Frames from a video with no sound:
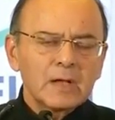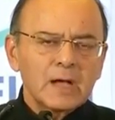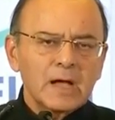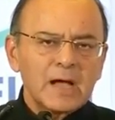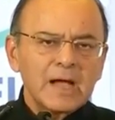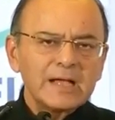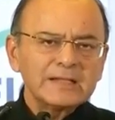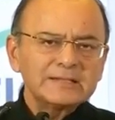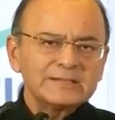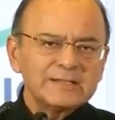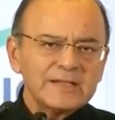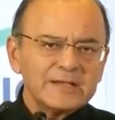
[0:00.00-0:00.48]

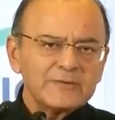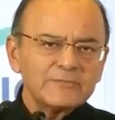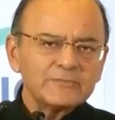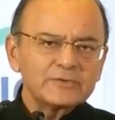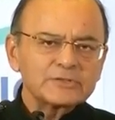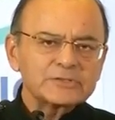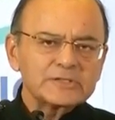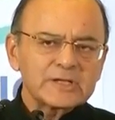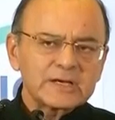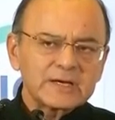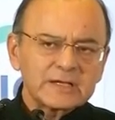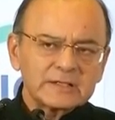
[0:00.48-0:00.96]
I think
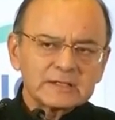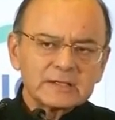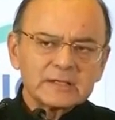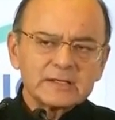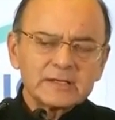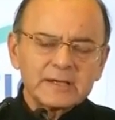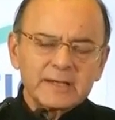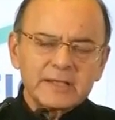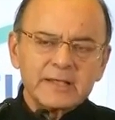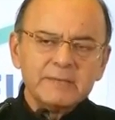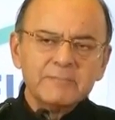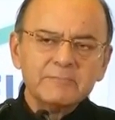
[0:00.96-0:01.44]
was
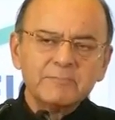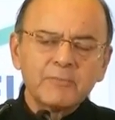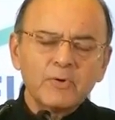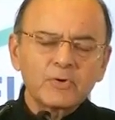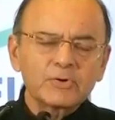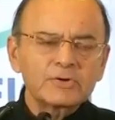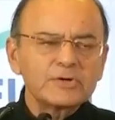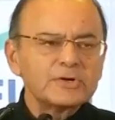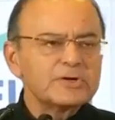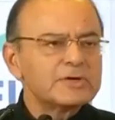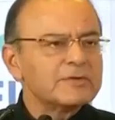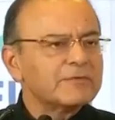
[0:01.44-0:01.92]
another
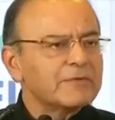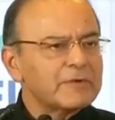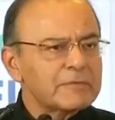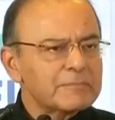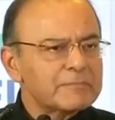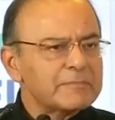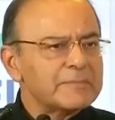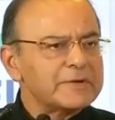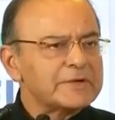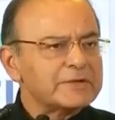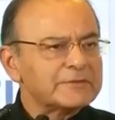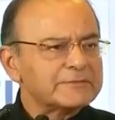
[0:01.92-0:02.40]
important
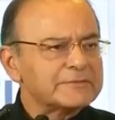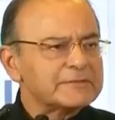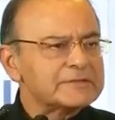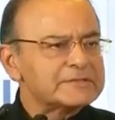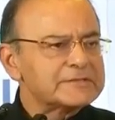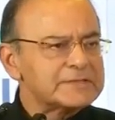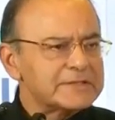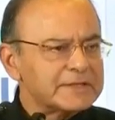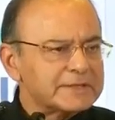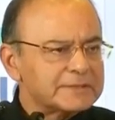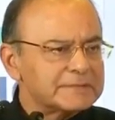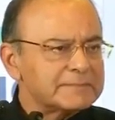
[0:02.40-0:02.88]
development of
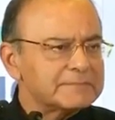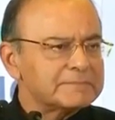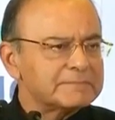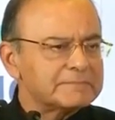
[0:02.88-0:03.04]
this year.